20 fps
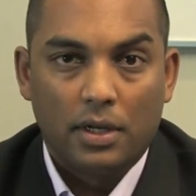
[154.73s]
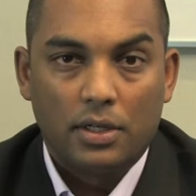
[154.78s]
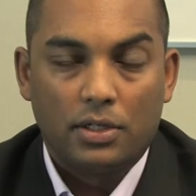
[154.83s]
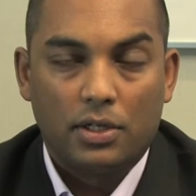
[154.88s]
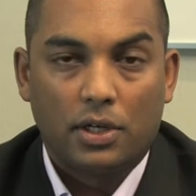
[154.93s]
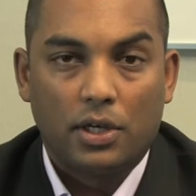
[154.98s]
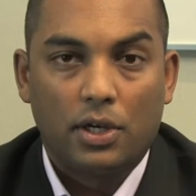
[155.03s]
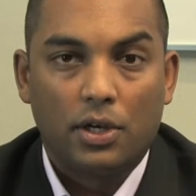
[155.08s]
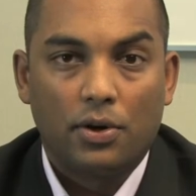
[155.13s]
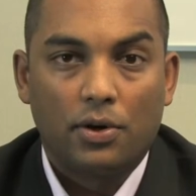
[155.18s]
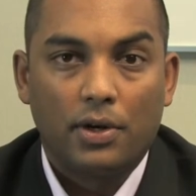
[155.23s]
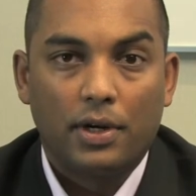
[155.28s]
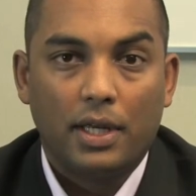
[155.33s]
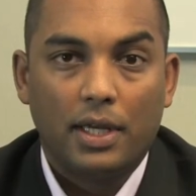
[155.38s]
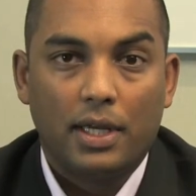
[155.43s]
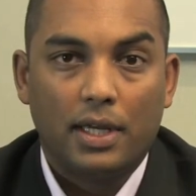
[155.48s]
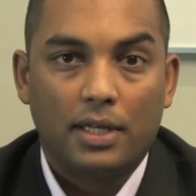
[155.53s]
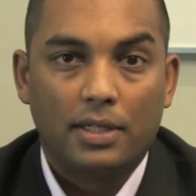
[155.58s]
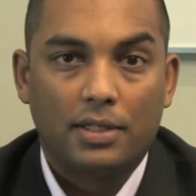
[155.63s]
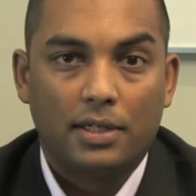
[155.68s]

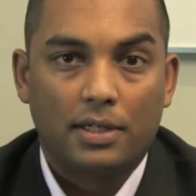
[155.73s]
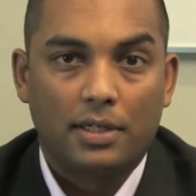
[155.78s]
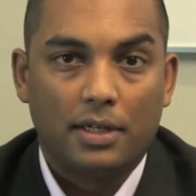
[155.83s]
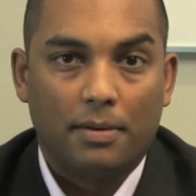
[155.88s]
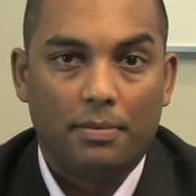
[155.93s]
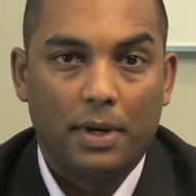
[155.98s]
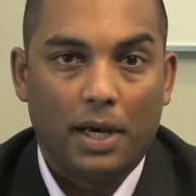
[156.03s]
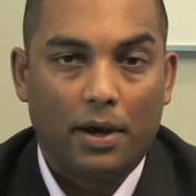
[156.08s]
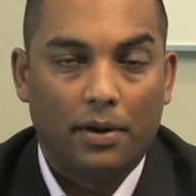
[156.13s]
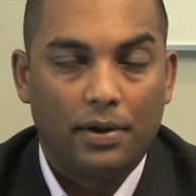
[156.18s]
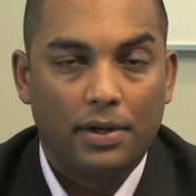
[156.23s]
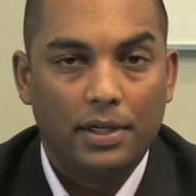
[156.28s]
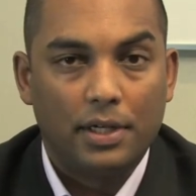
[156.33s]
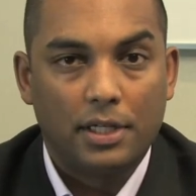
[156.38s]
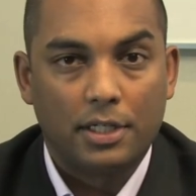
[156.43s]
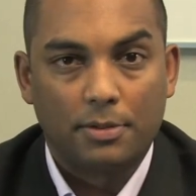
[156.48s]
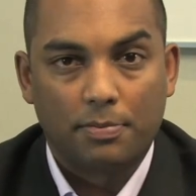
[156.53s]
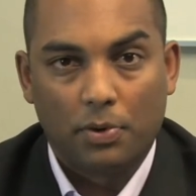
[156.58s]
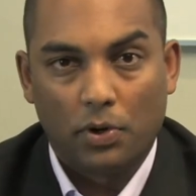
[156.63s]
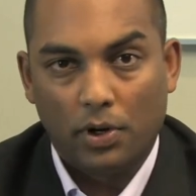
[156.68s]
Security isn't about
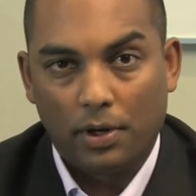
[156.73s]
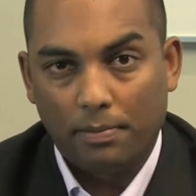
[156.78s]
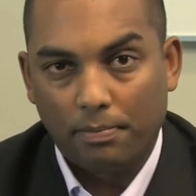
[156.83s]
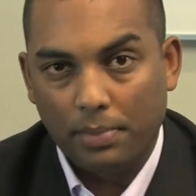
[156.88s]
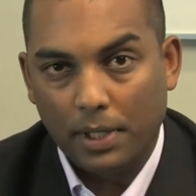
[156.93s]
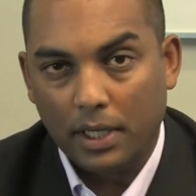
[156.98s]
disparate